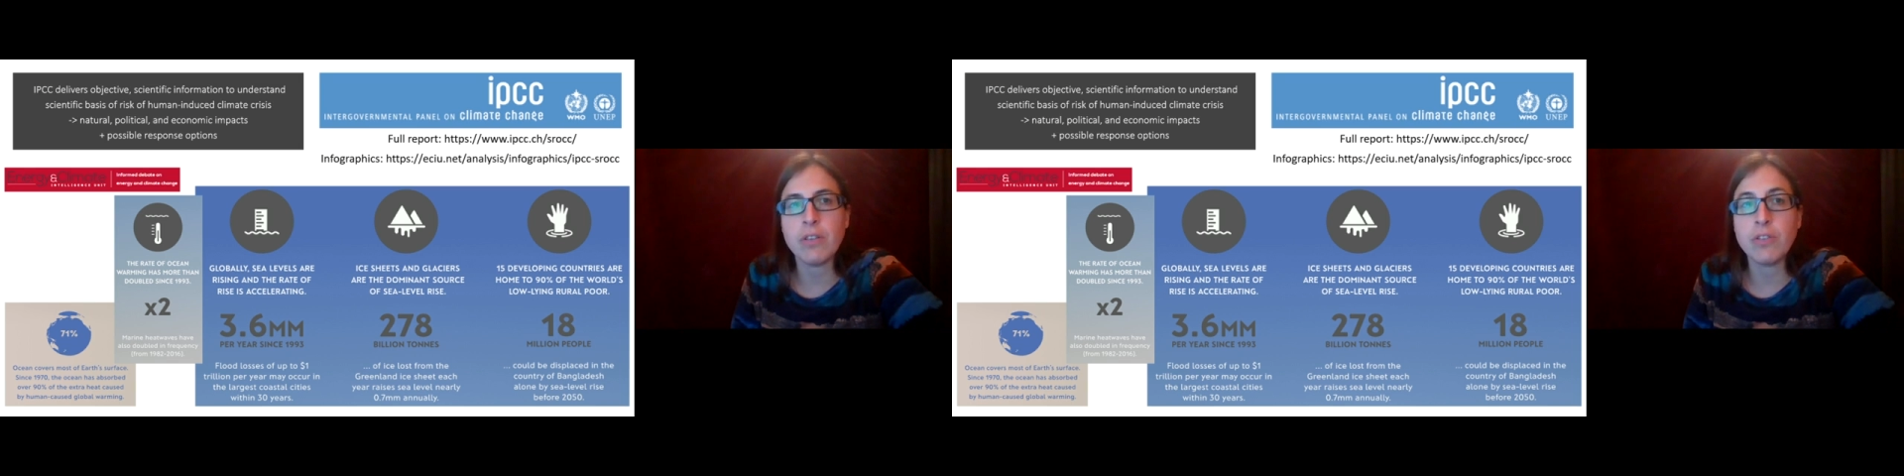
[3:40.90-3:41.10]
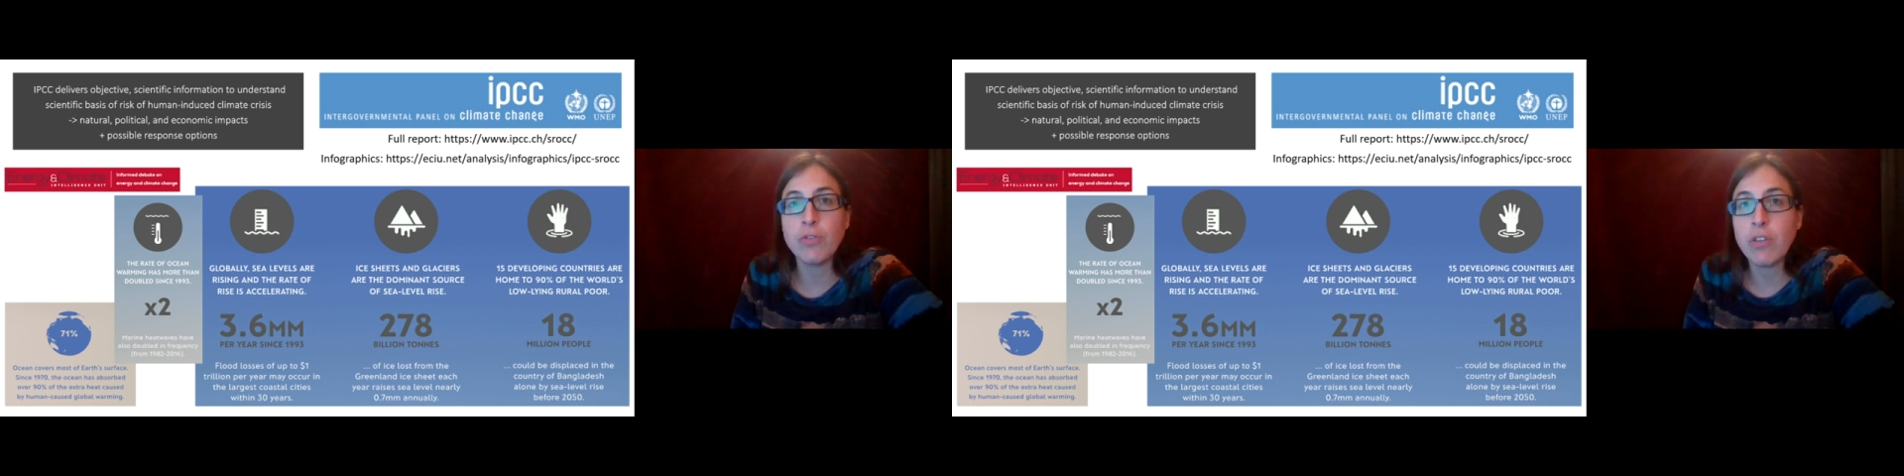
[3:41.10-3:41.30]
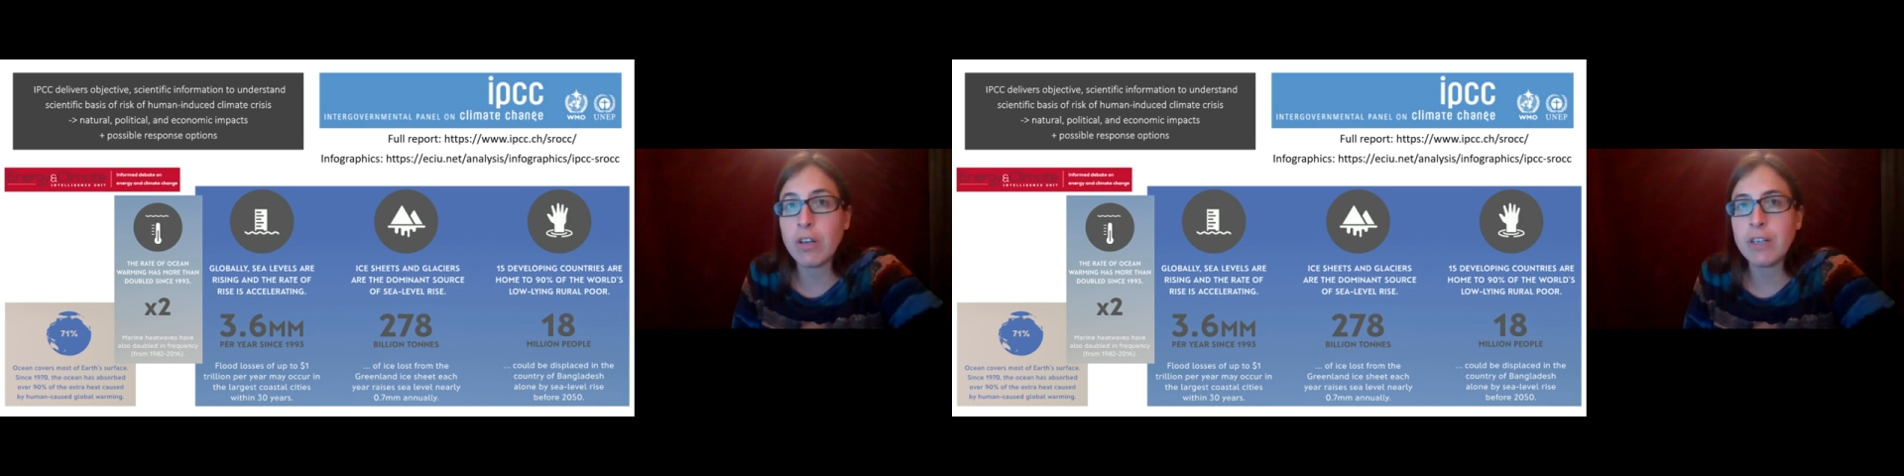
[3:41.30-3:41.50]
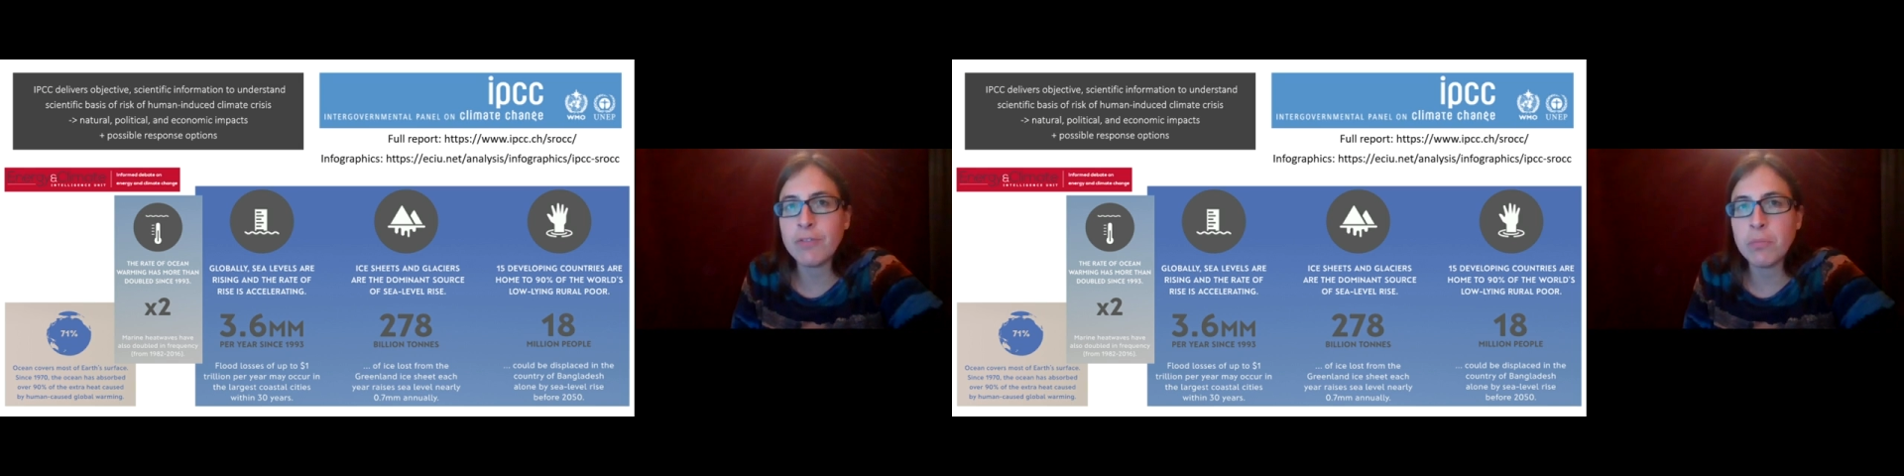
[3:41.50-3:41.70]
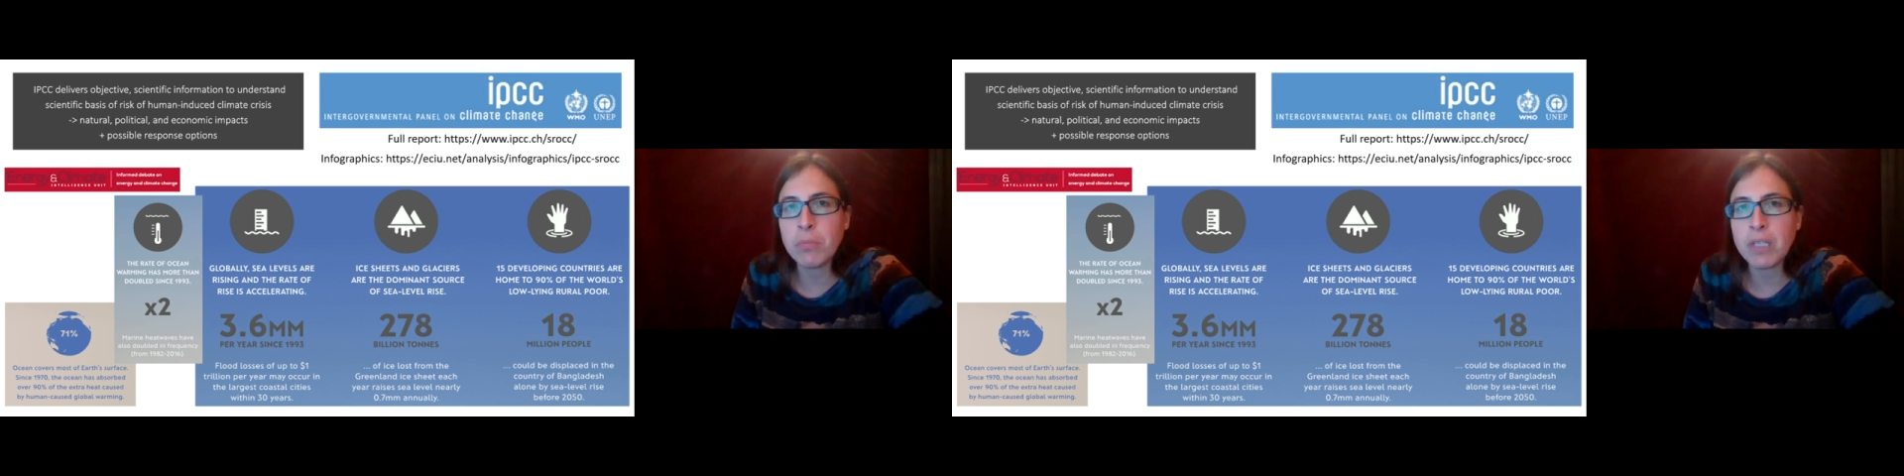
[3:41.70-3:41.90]
do not have
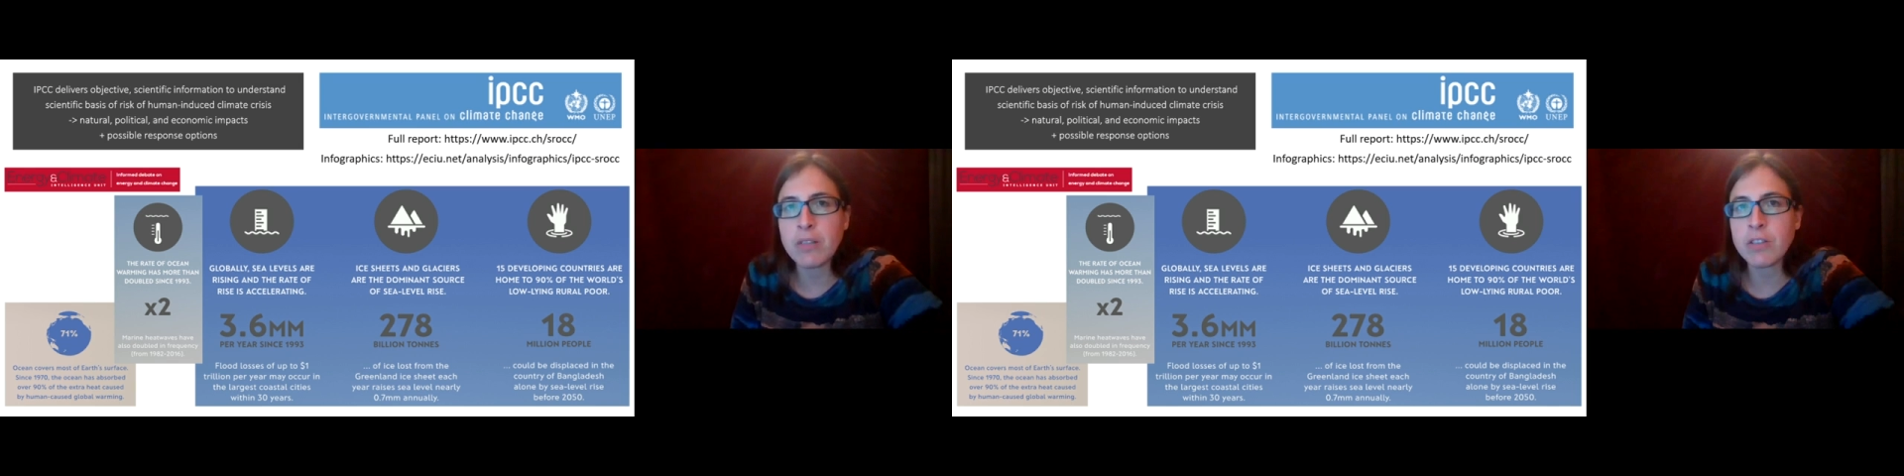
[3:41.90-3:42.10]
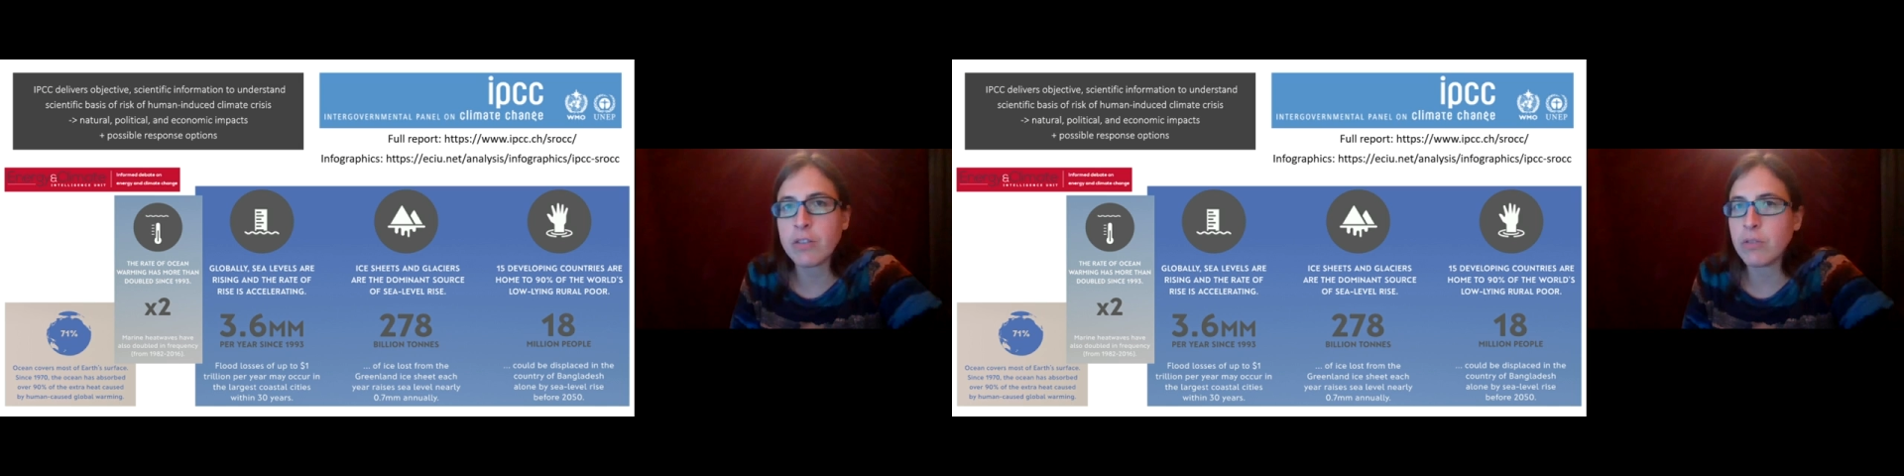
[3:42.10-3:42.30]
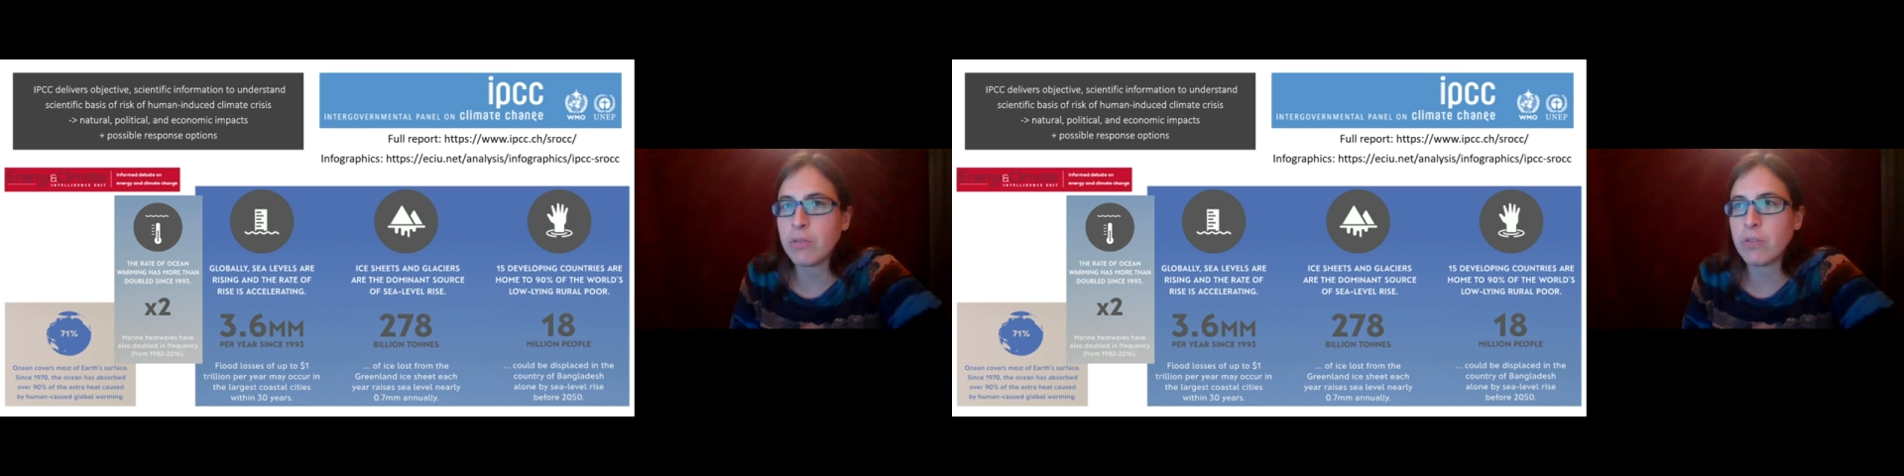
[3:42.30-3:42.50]
the means to